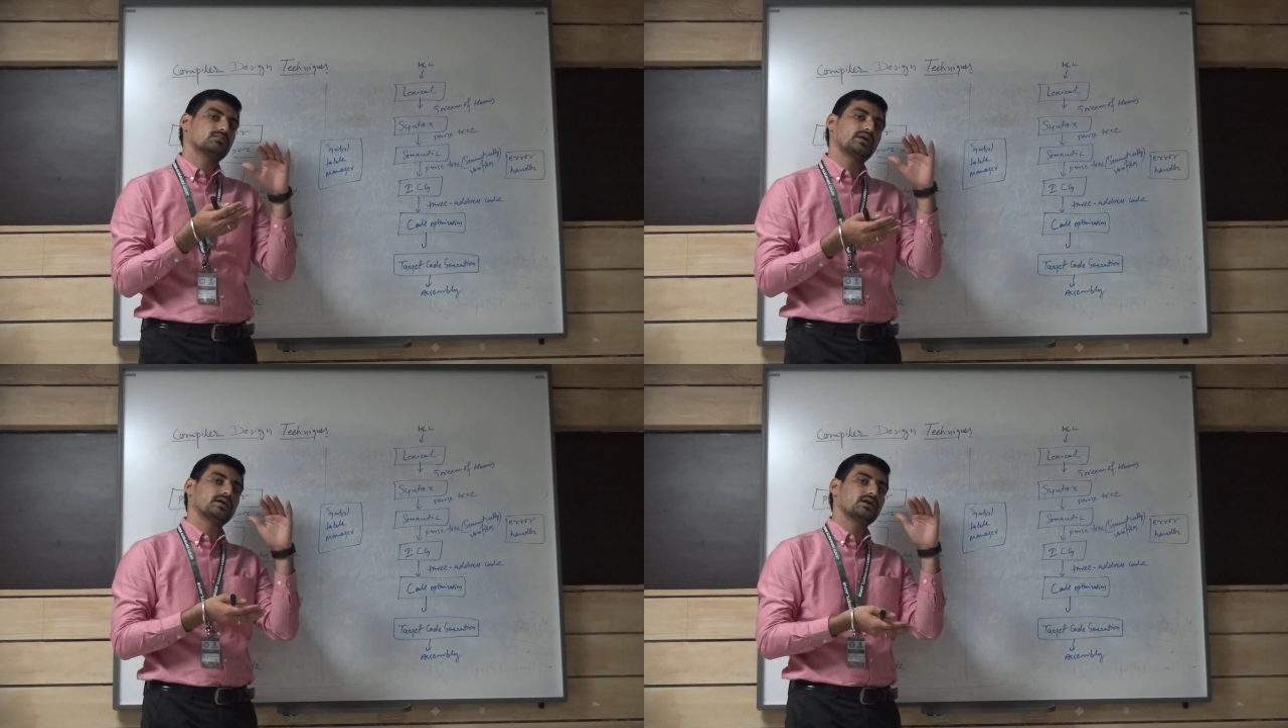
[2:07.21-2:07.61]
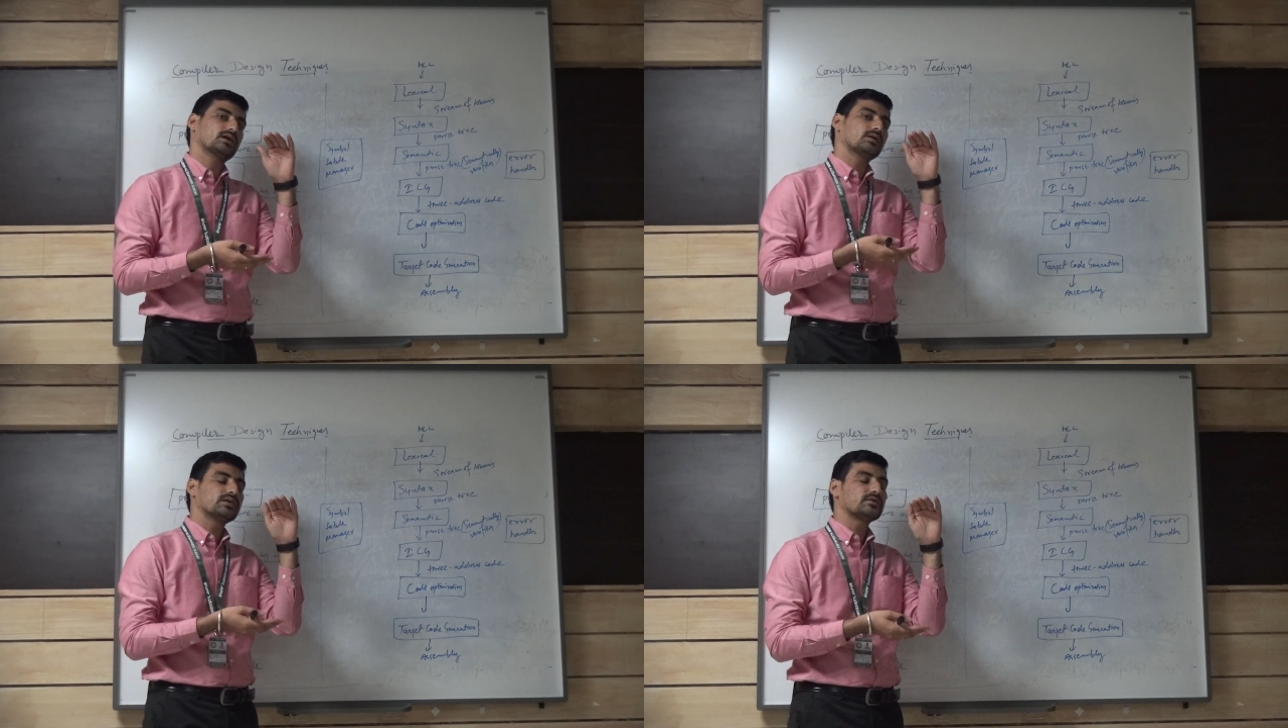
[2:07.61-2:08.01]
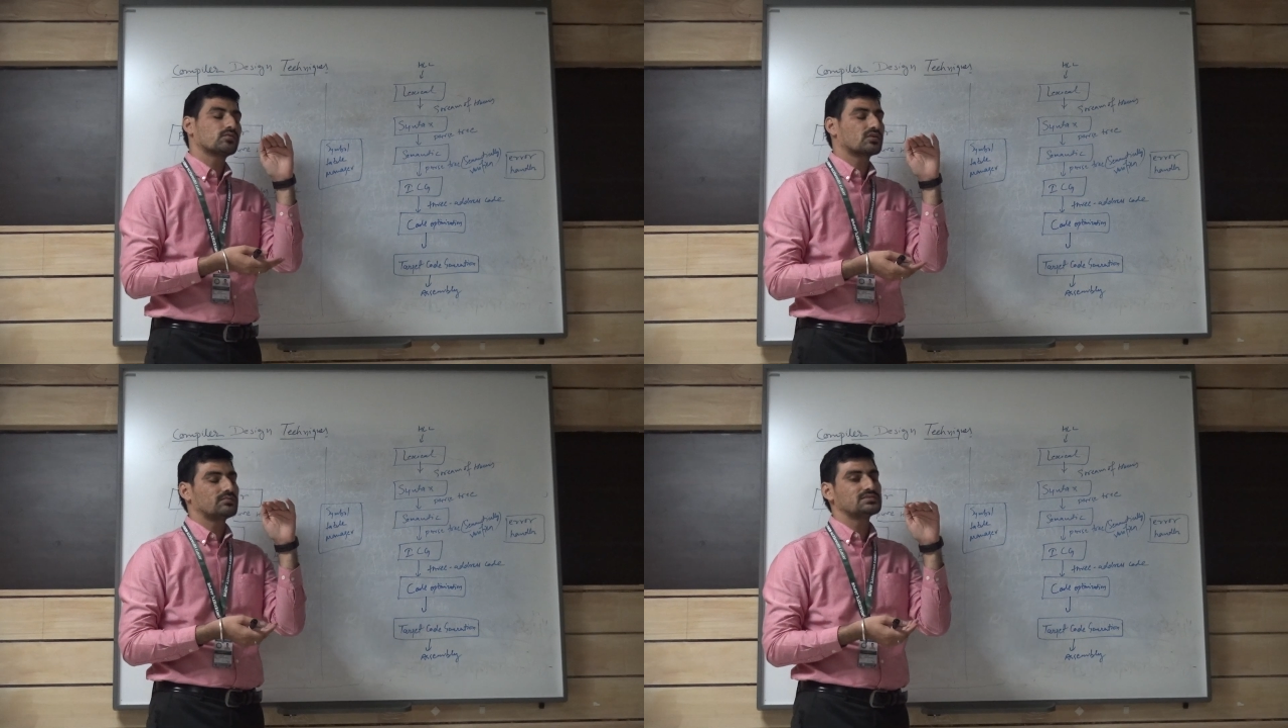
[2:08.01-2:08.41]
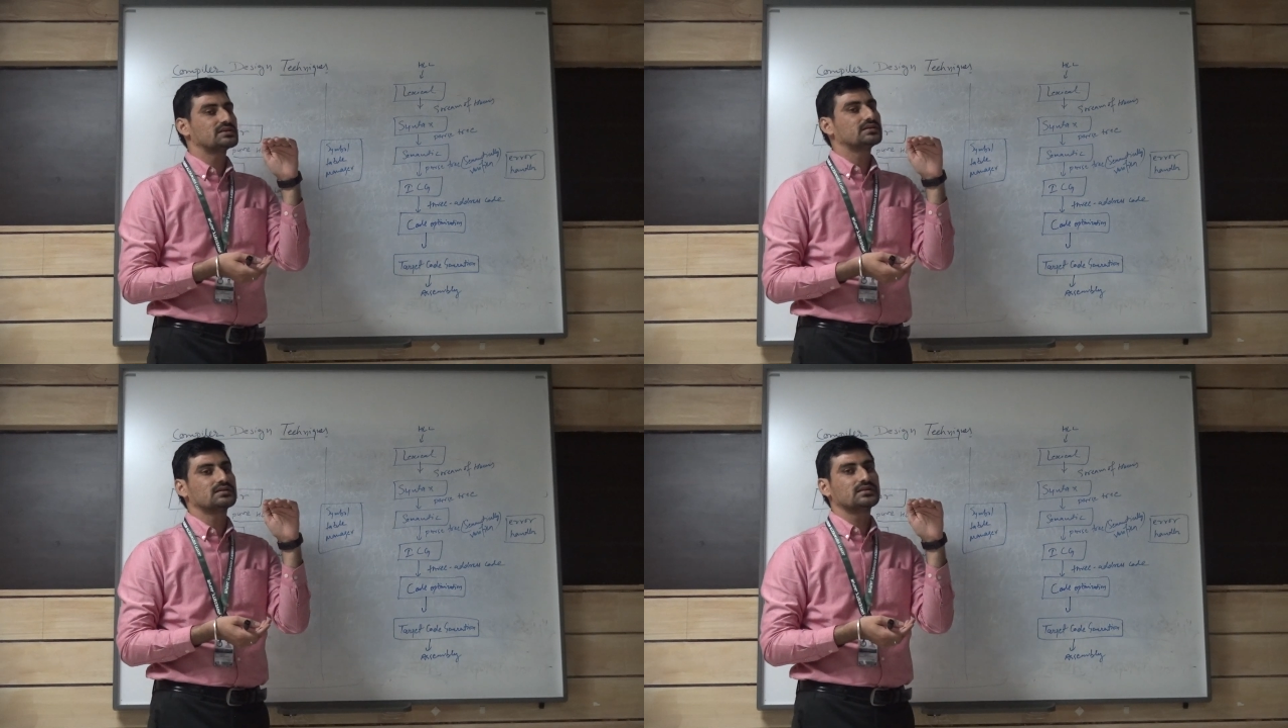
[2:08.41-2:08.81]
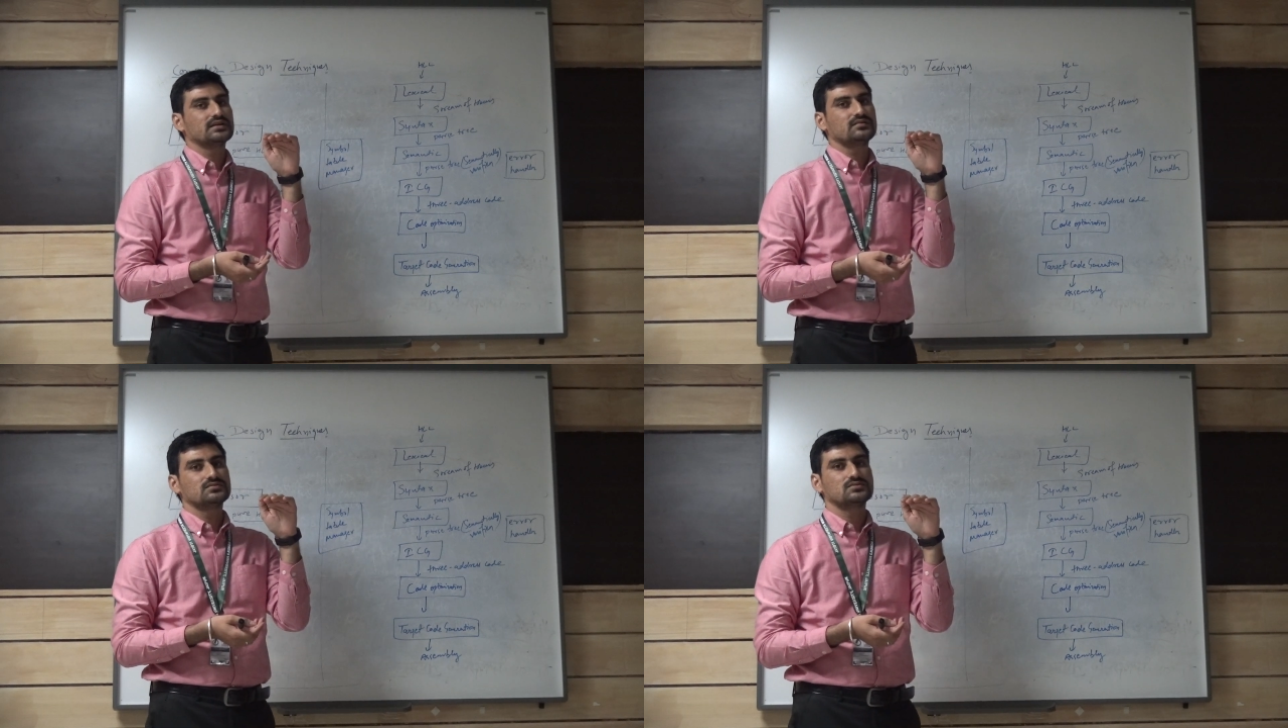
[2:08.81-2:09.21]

there a complete program is written there.